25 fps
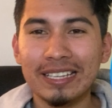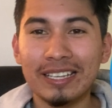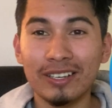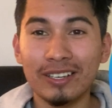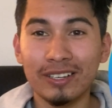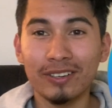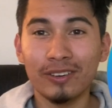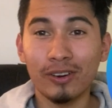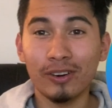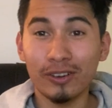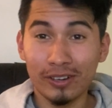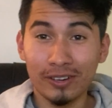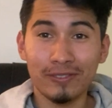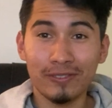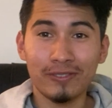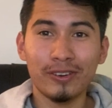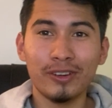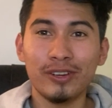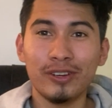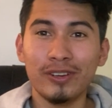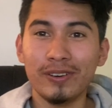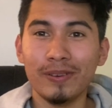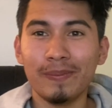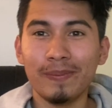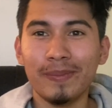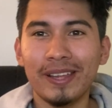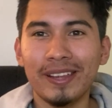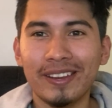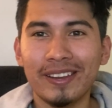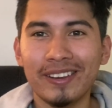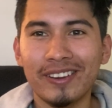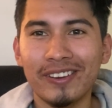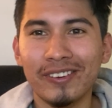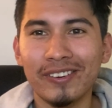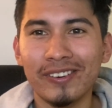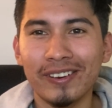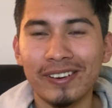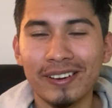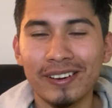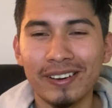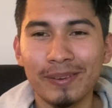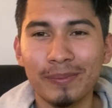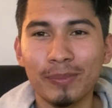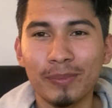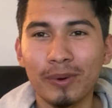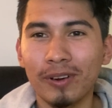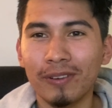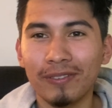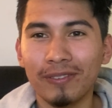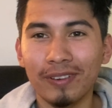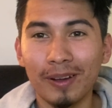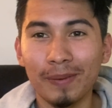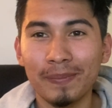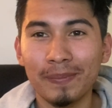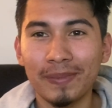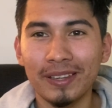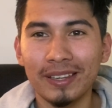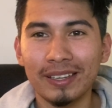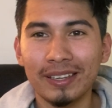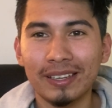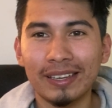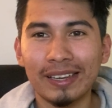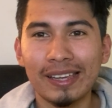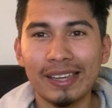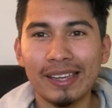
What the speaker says: in order for you to make your profile pic